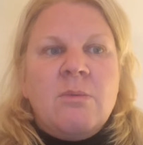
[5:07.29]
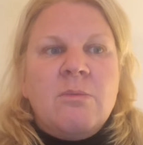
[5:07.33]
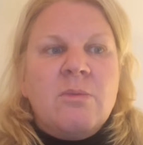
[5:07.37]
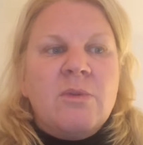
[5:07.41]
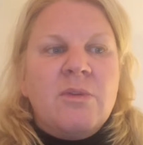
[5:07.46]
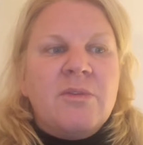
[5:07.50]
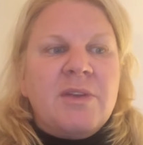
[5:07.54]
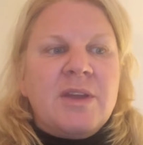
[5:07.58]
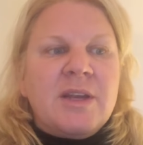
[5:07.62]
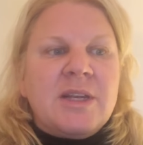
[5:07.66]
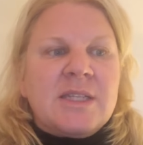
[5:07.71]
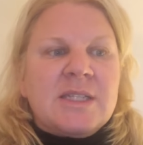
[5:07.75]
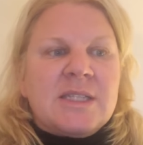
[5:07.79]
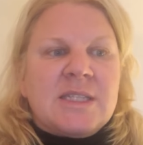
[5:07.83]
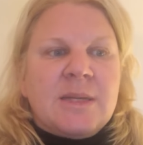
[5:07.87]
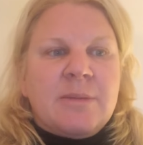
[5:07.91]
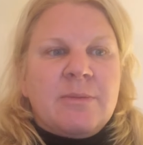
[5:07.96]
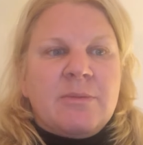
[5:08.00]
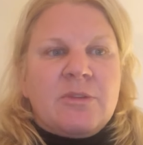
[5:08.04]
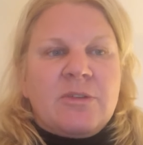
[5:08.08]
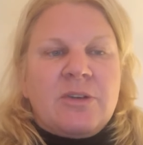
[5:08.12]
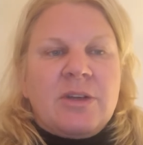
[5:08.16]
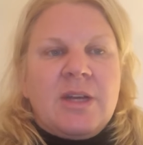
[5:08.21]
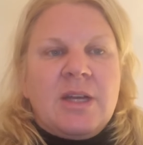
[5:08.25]
Moving to
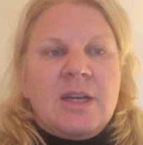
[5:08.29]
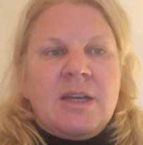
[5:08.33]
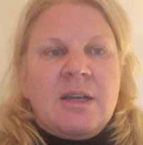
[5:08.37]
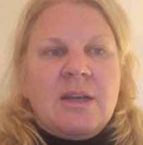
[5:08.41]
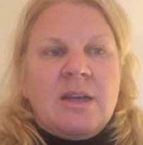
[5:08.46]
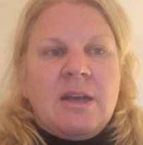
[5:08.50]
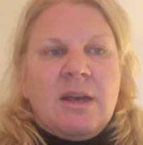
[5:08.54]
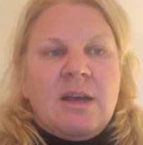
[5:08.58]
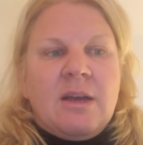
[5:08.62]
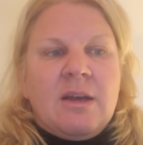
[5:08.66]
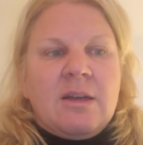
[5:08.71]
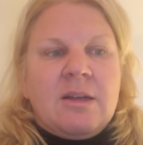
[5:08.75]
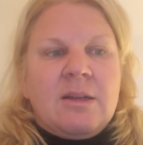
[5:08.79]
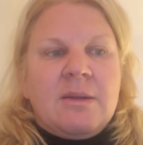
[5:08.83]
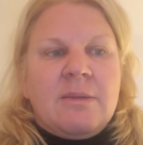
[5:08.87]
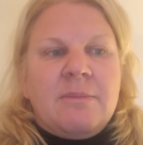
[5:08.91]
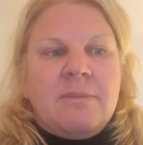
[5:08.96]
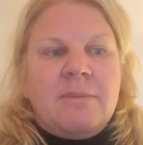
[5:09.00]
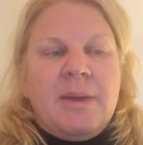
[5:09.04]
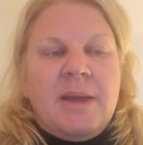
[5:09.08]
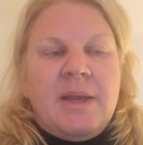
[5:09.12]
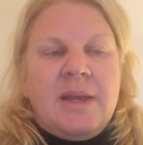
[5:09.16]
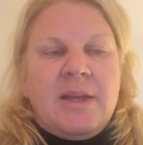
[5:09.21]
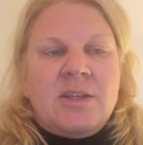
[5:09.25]
summary on
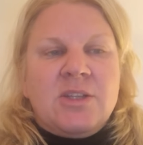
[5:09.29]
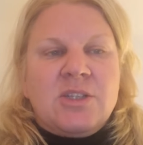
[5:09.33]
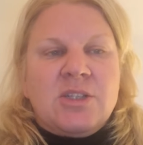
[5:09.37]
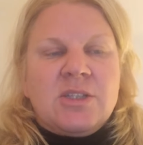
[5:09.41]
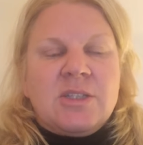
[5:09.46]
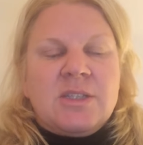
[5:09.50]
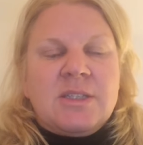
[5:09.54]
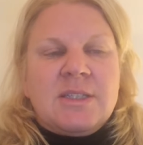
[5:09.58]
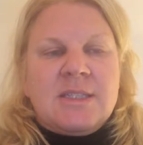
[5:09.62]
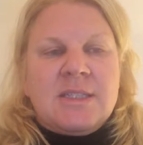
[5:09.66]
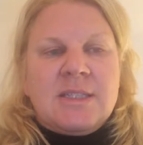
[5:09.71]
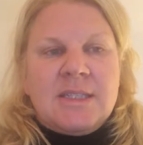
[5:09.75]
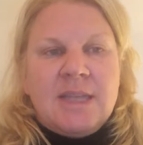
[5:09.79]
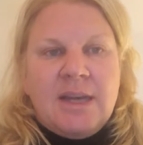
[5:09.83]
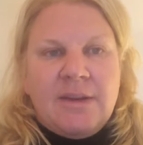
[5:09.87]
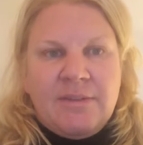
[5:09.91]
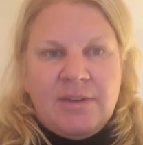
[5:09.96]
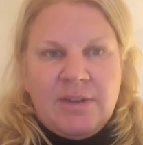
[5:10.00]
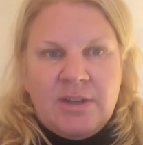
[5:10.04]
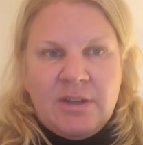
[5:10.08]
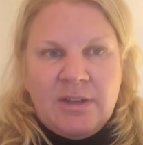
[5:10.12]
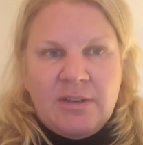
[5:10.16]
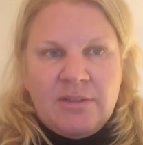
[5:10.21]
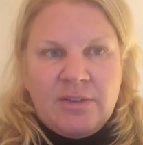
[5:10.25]
page
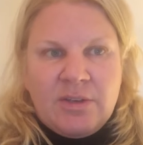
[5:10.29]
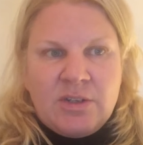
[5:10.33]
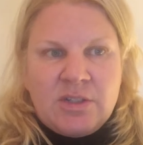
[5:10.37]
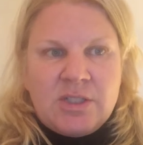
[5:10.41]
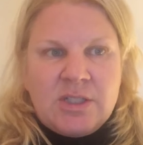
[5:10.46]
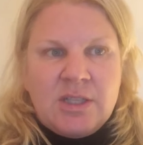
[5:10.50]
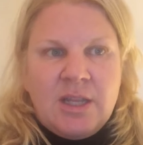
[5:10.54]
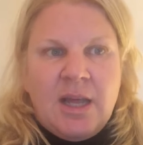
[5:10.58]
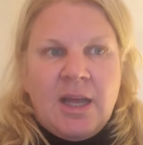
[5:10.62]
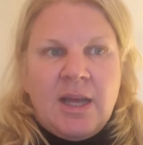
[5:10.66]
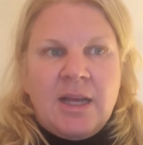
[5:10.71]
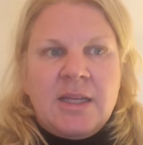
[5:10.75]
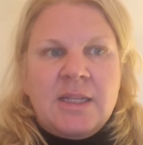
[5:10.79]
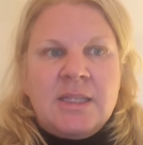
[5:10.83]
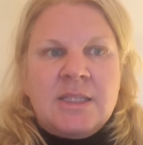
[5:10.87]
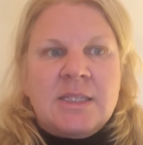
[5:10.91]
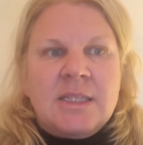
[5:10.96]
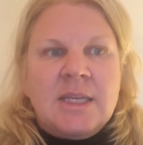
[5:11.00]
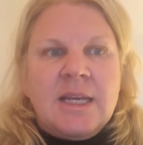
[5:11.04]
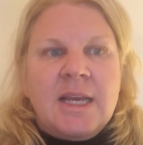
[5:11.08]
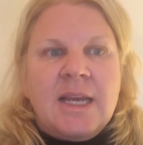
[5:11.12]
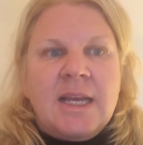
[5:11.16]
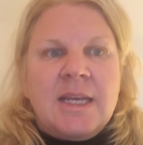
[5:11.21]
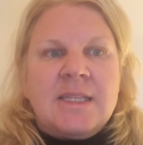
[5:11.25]
7 of our
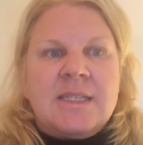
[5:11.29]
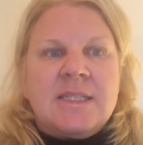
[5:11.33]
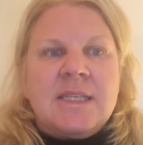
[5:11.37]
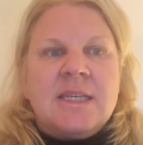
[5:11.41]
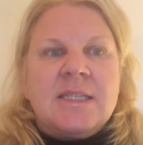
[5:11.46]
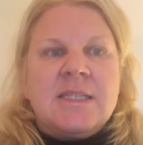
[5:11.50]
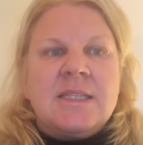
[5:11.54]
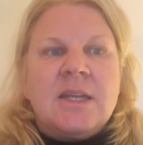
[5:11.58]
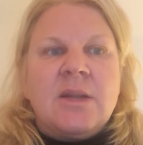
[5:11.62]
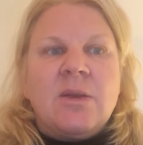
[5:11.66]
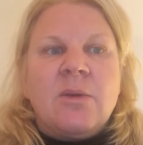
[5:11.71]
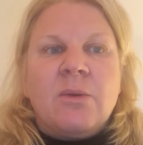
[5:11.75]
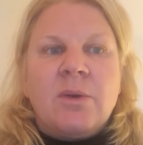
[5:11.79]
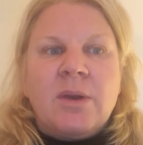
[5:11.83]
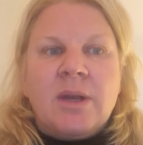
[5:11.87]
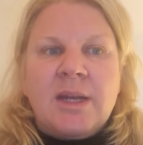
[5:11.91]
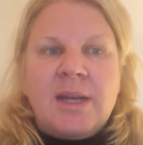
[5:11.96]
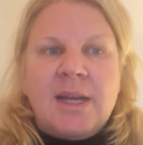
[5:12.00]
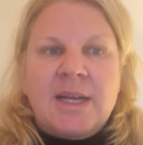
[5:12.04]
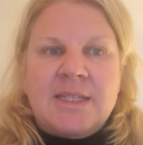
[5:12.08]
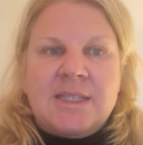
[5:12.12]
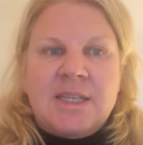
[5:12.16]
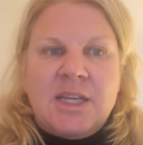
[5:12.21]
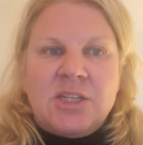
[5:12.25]
slides, it says that
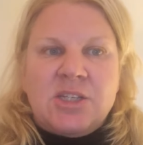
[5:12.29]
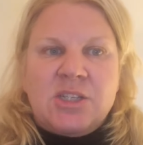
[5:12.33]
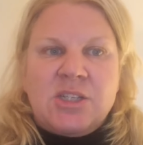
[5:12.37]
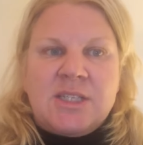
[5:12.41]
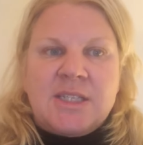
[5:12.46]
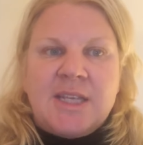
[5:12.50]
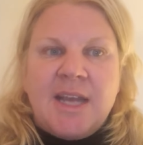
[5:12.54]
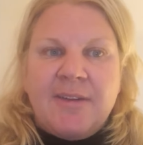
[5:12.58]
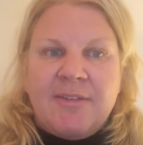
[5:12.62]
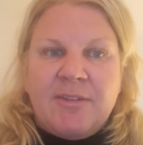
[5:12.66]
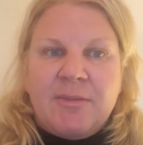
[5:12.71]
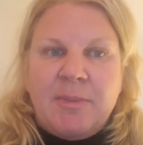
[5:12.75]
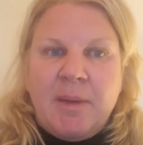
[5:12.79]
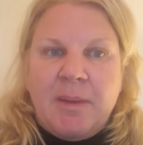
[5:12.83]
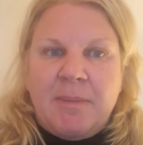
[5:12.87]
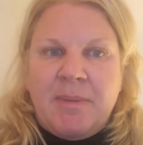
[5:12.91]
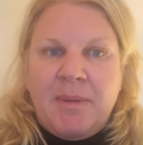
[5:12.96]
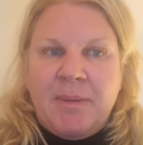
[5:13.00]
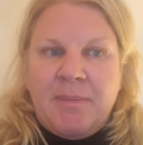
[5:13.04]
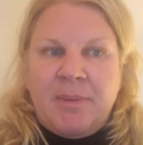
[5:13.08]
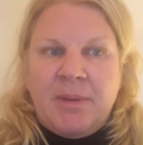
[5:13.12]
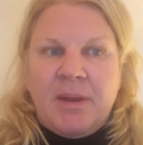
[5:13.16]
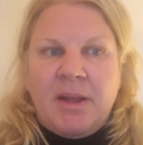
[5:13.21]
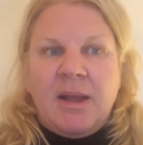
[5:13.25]
organizations covered by
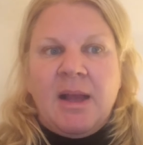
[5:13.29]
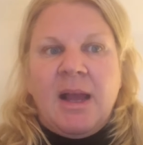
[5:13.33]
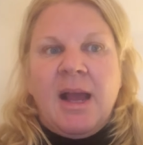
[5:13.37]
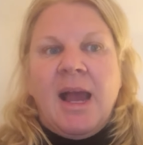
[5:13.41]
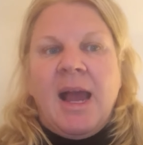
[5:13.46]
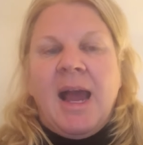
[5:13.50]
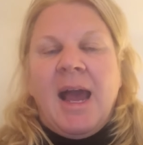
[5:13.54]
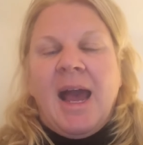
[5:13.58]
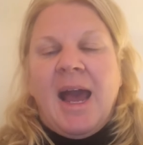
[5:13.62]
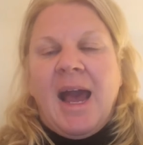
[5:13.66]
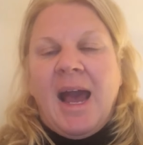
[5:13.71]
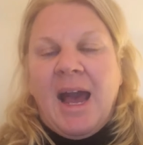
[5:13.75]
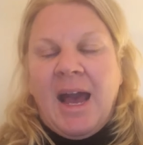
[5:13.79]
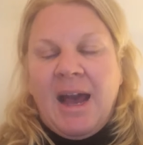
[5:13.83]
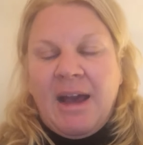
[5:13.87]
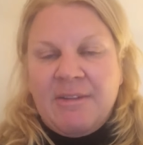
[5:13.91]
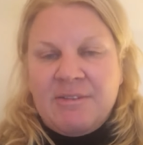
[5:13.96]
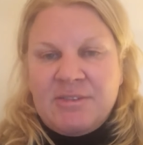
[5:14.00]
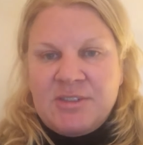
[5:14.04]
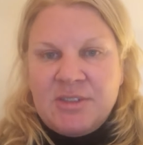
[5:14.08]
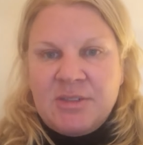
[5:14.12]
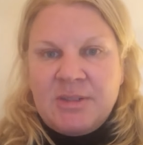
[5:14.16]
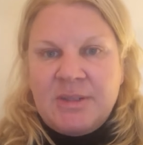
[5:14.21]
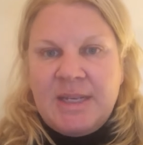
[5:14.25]
PIPEDA
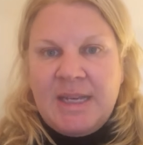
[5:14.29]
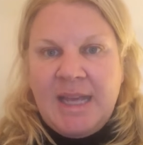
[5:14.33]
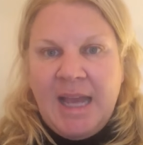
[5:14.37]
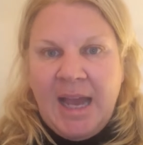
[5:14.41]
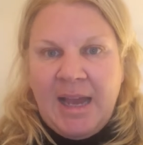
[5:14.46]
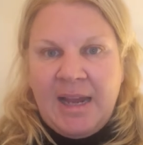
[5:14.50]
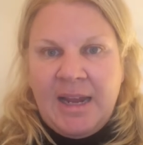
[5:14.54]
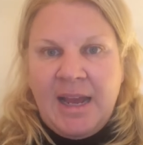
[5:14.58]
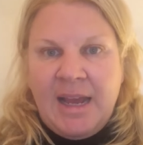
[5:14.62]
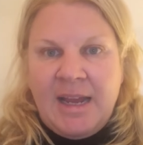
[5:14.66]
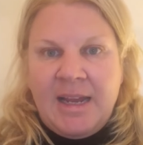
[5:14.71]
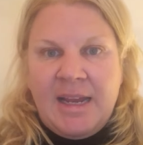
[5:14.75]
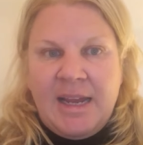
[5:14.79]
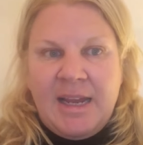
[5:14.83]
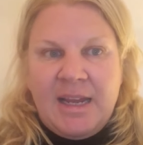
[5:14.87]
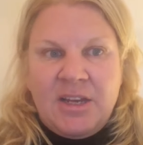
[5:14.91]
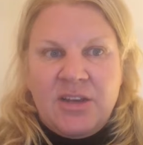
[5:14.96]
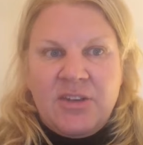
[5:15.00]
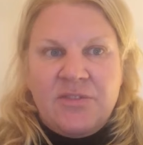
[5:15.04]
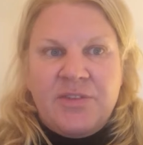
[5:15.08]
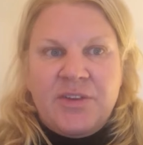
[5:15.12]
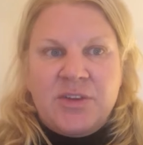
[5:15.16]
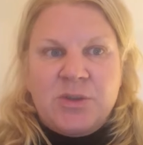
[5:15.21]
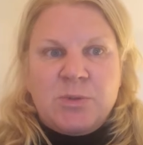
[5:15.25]
have to get an
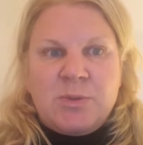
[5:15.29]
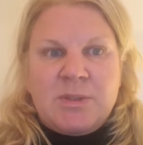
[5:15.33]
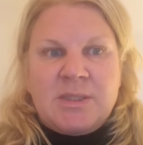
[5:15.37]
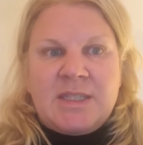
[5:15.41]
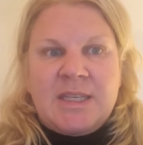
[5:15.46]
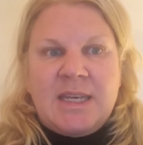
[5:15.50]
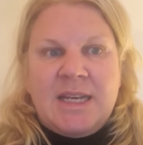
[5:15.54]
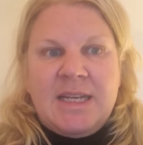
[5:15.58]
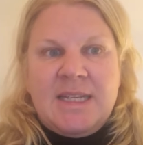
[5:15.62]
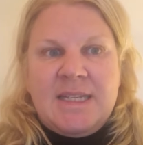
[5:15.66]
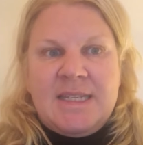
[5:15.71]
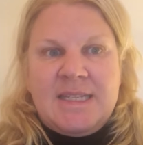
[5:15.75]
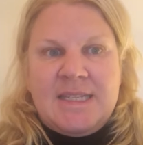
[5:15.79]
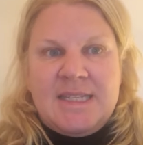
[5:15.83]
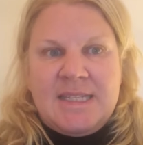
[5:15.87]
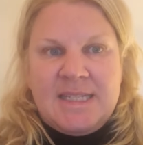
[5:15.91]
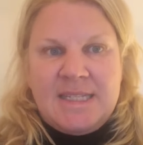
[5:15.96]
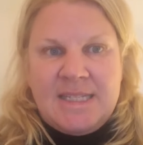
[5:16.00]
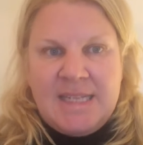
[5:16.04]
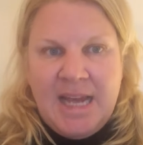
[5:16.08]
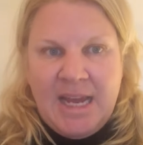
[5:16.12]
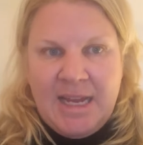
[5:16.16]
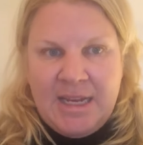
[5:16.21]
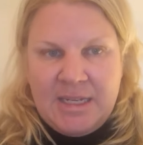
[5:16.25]
individual's
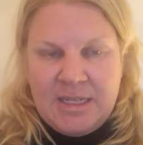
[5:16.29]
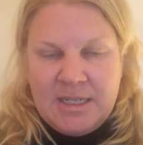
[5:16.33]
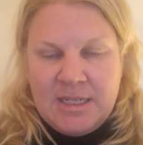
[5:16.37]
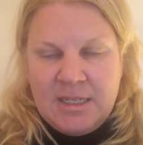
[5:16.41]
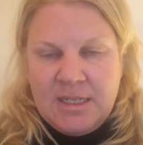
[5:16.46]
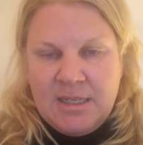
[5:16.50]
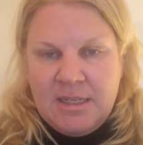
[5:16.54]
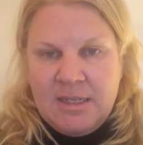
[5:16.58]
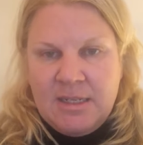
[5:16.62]
consent.